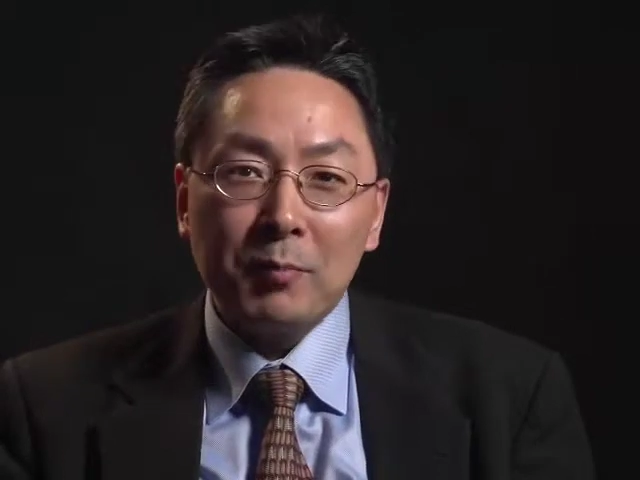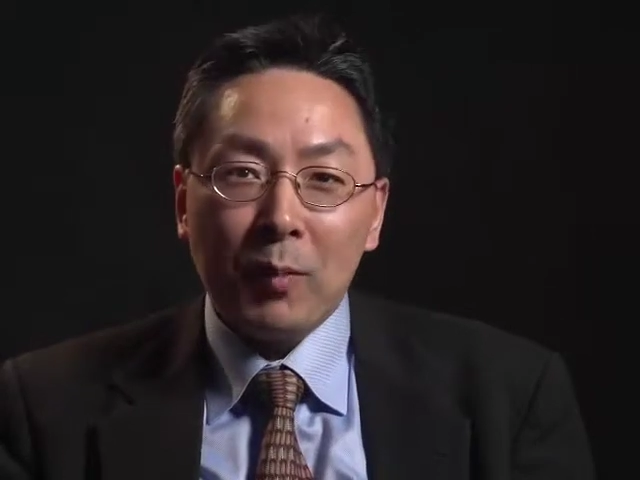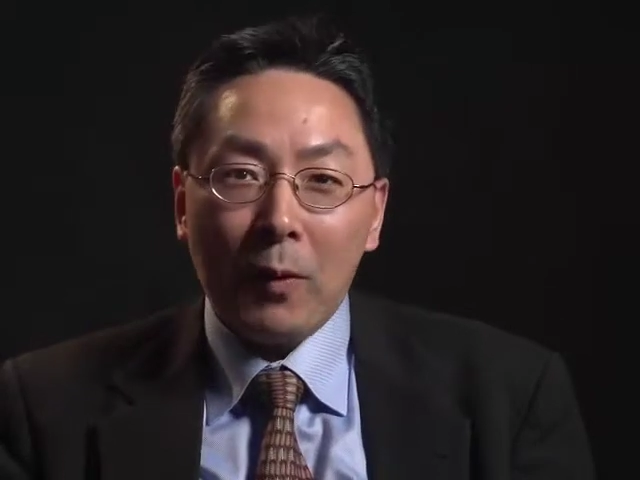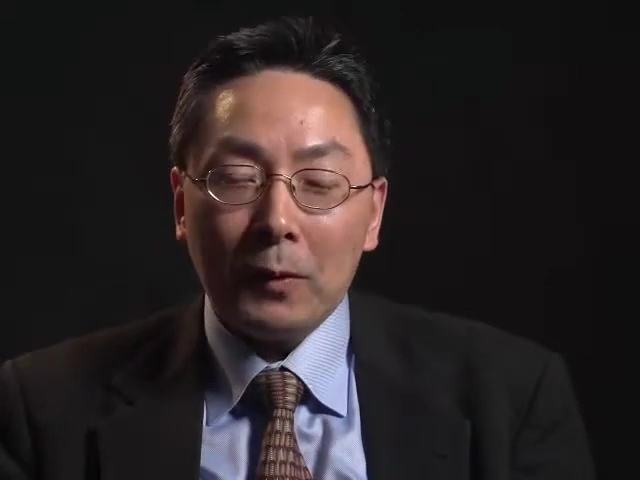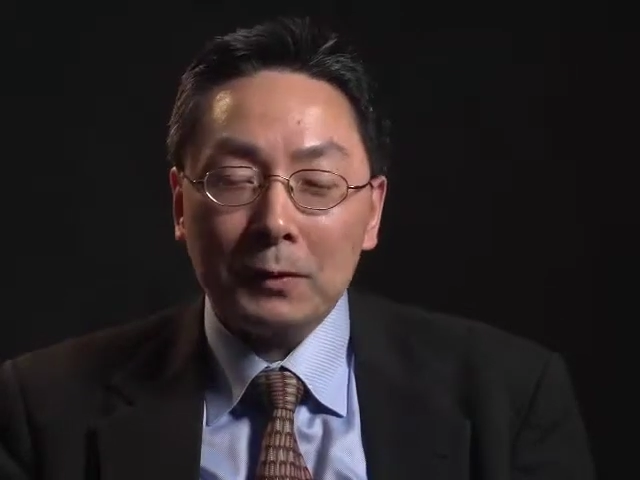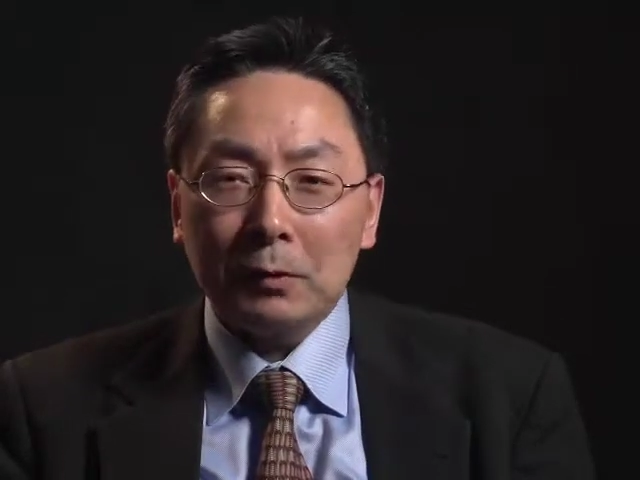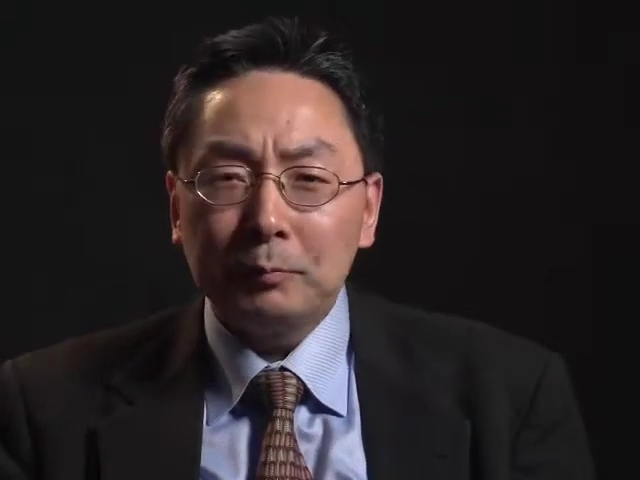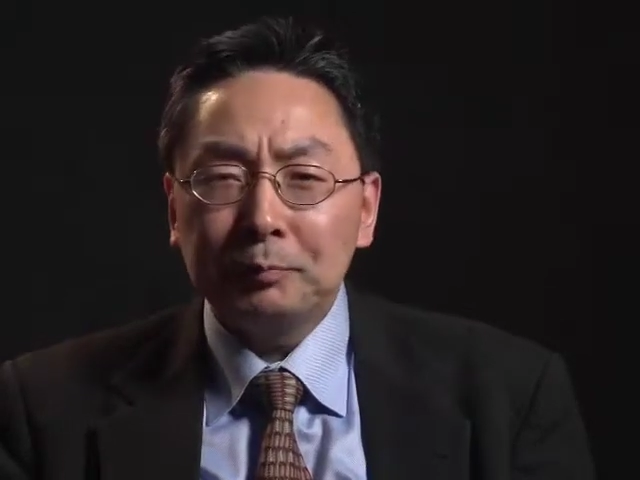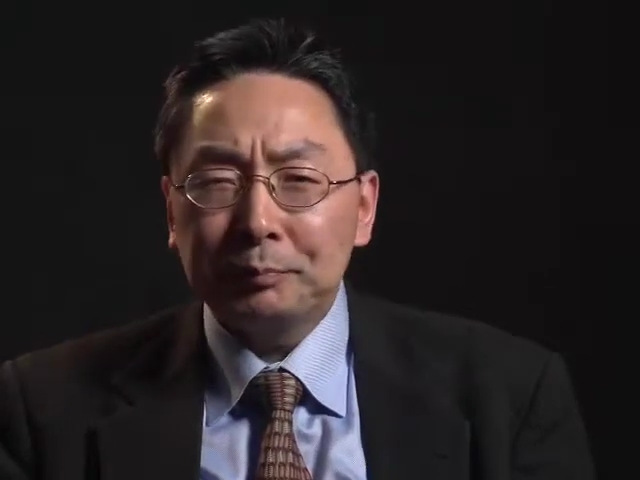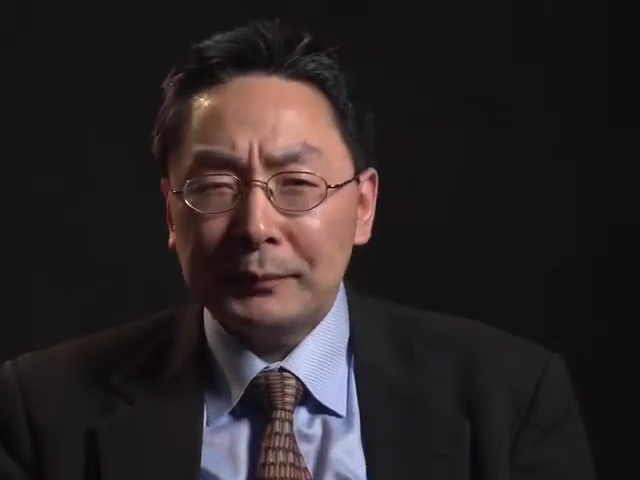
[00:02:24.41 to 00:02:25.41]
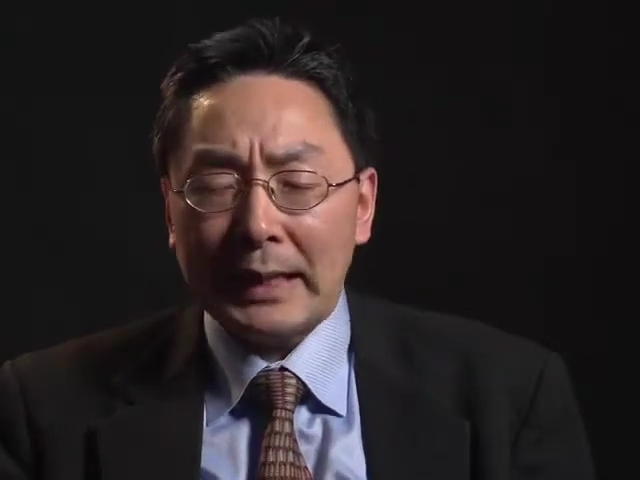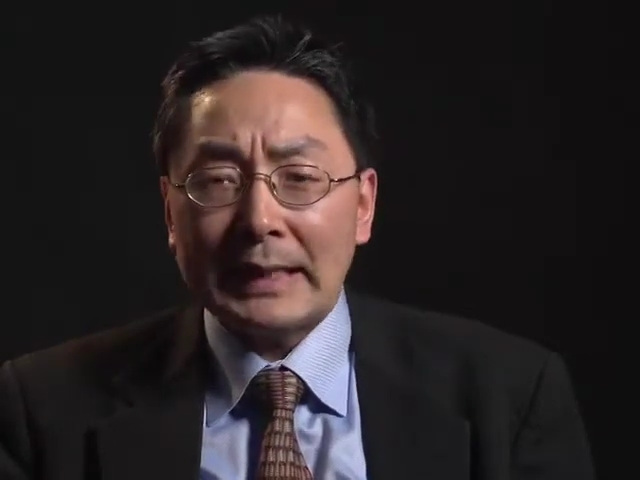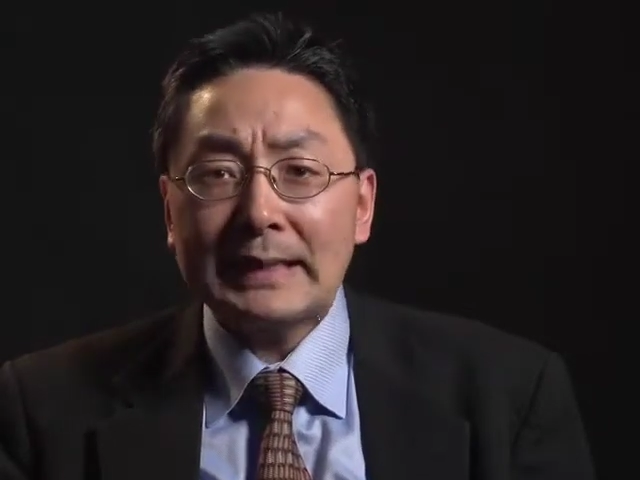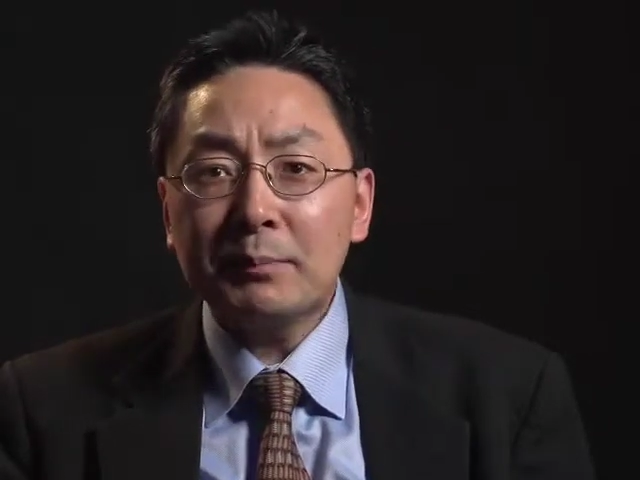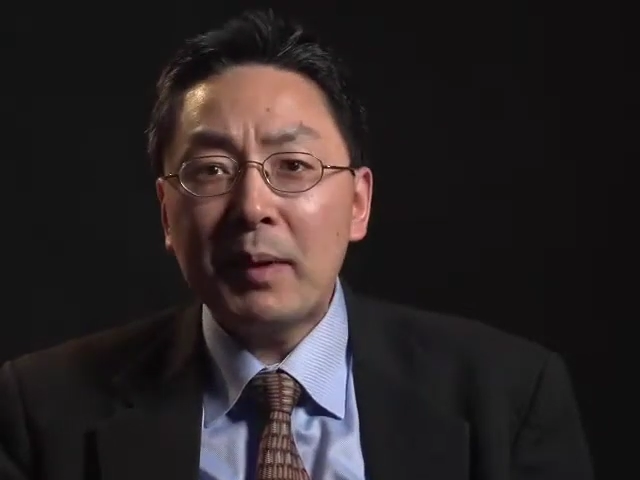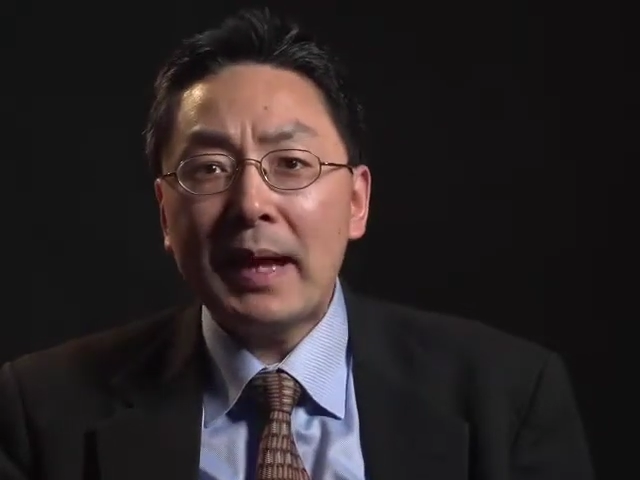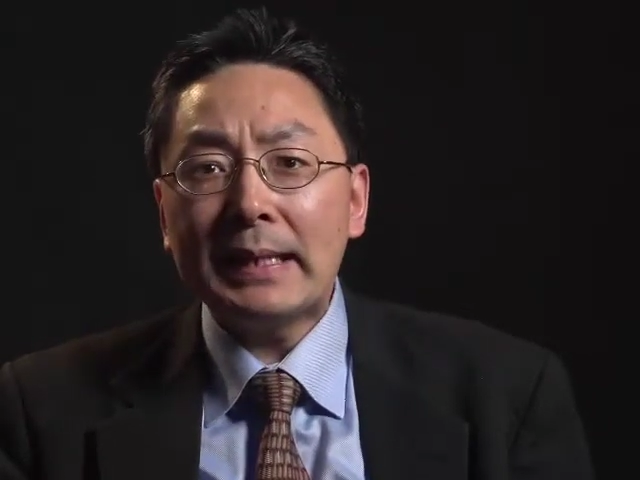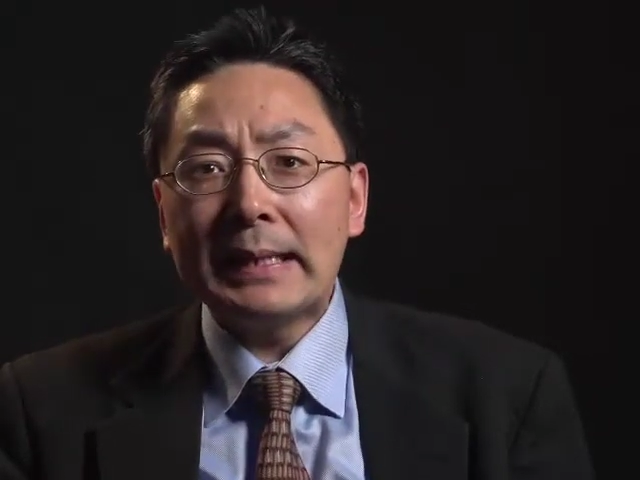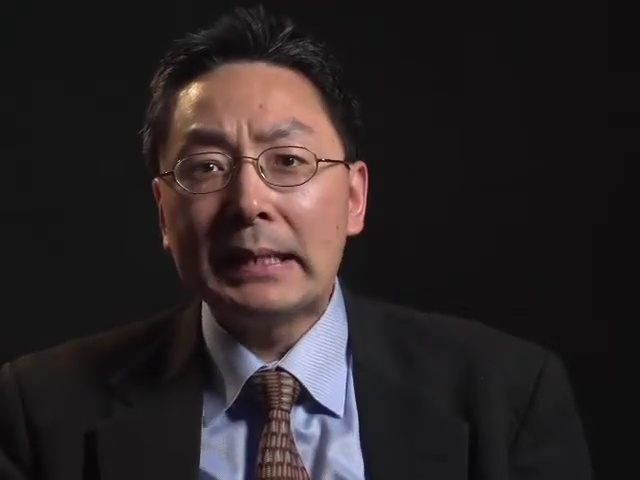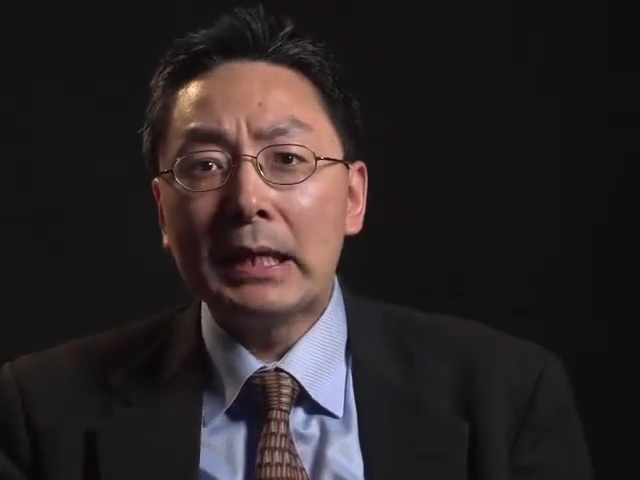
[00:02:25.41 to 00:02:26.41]
model
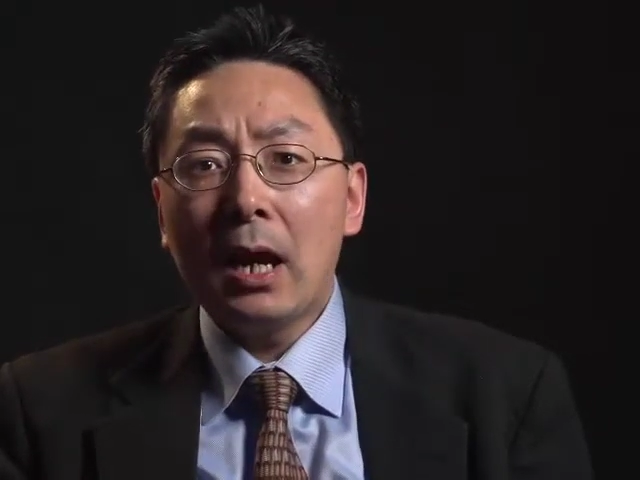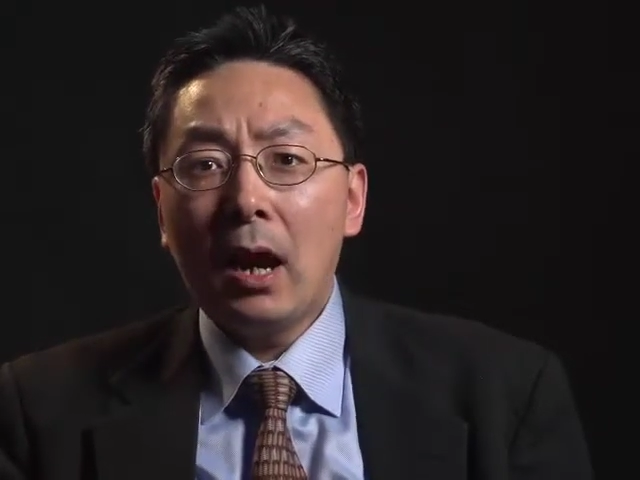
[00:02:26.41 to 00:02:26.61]
explaining